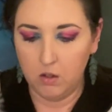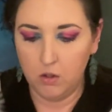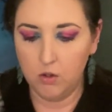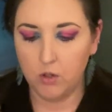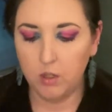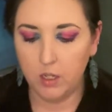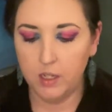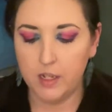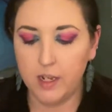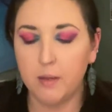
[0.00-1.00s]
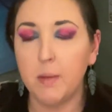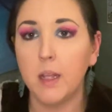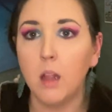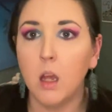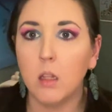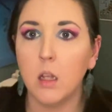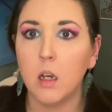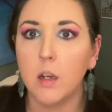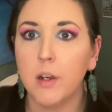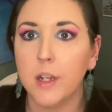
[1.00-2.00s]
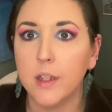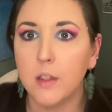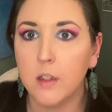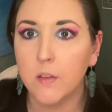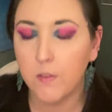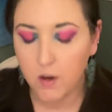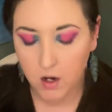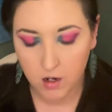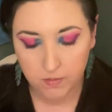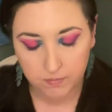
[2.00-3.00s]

Usually it takes me a lot longer to get this far.